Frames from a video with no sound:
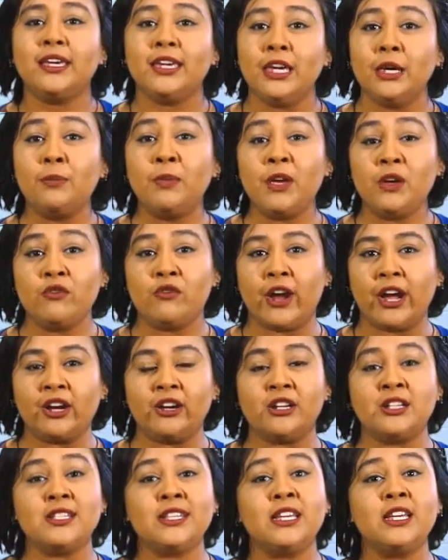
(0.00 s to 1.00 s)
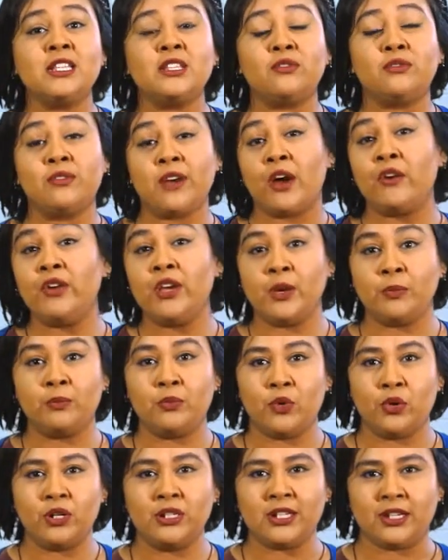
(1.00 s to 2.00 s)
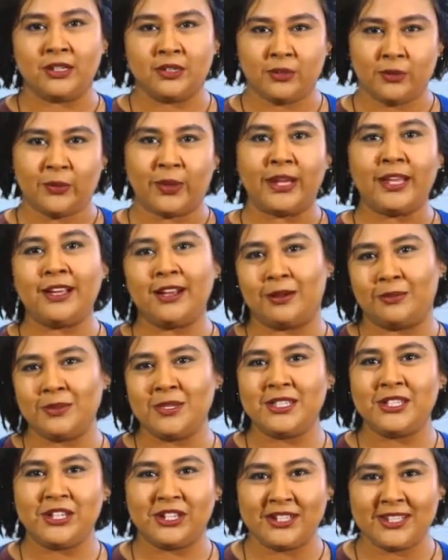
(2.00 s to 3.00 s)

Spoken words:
keeping records is very important when it comes to your